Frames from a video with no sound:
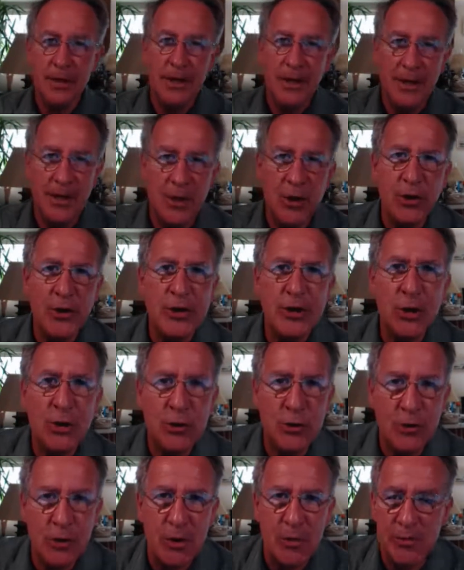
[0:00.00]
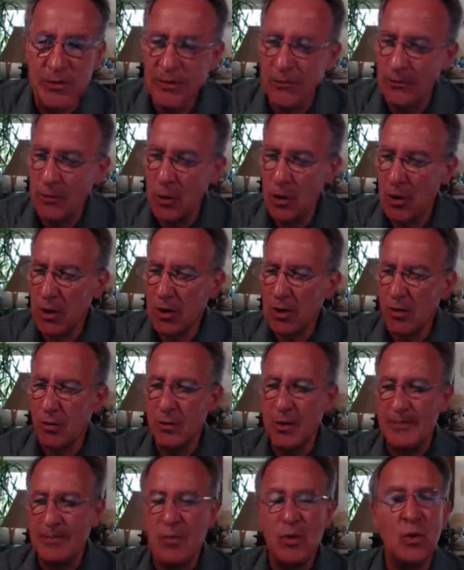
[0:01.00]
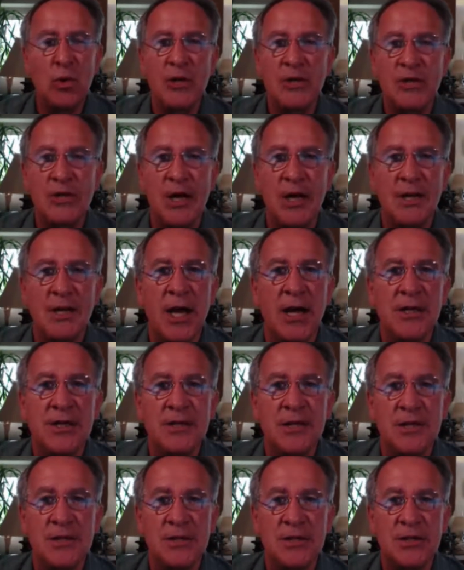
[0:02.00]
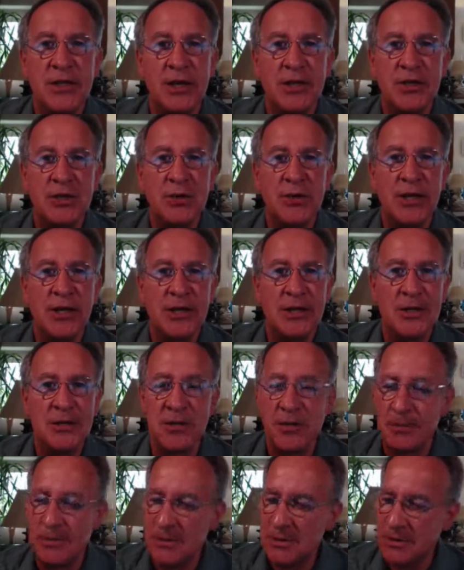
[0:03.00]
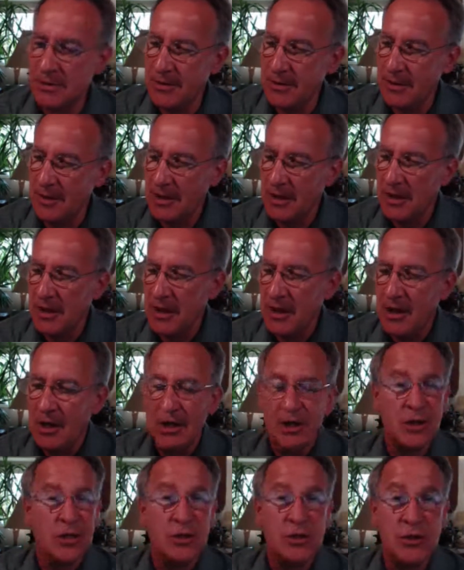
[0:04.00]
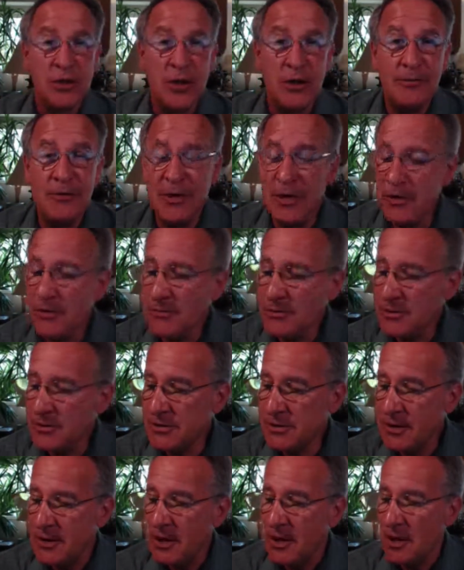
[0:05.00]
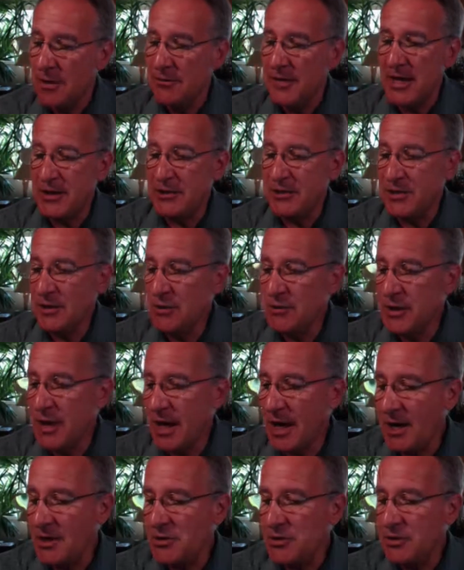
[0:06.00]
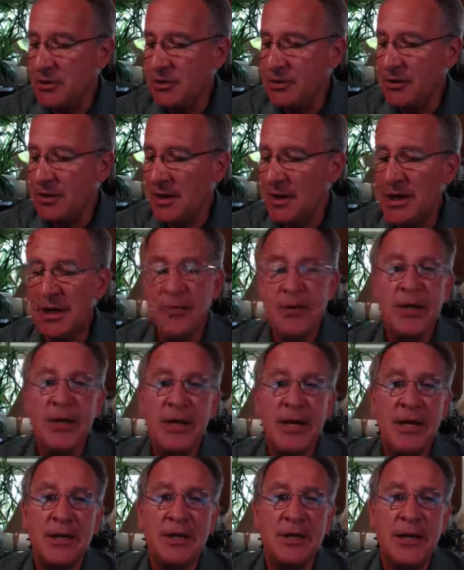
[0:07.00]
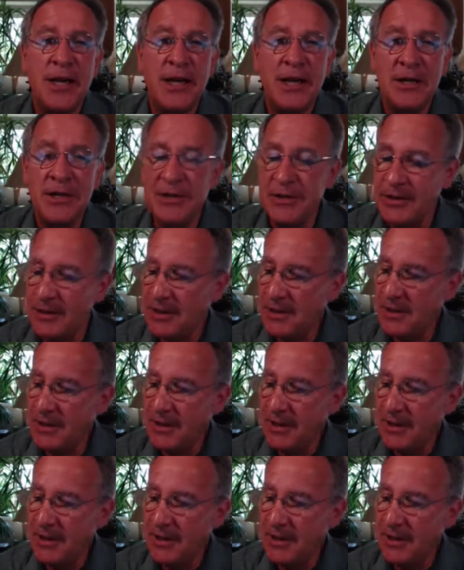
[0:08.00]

Here are your groups for reports on 19th century isms. Conservatives, that's you, Nigel, Emmy, and Casey.